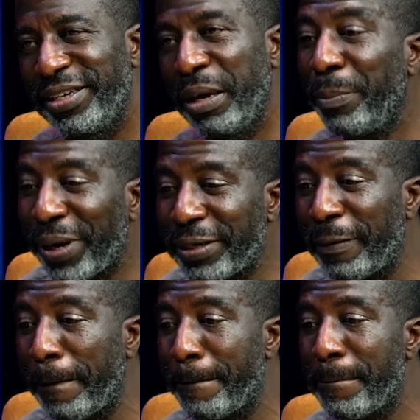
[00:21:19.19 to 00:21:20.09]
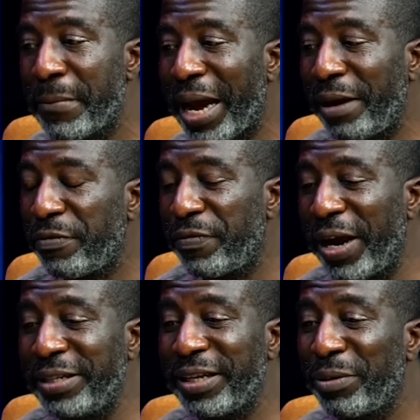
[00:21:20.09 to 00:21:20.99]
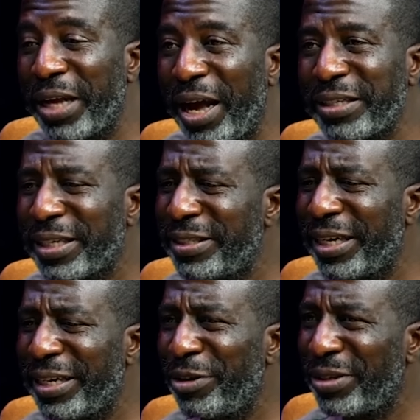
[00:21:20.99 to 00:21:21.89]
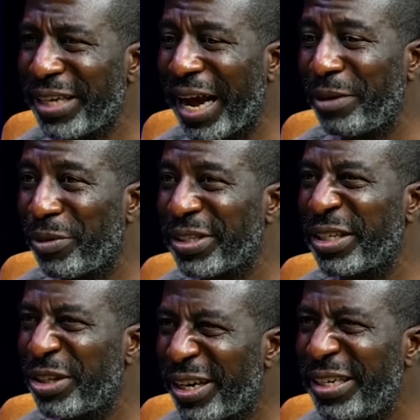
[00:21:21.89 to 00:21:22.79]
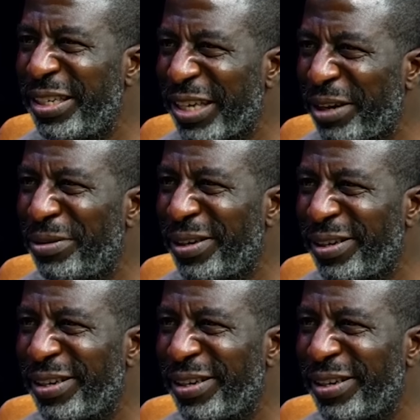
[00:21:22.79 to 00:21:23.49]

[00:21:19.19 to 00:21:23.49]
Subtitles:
But I have friends that would ask and say, your dad was Attorney General?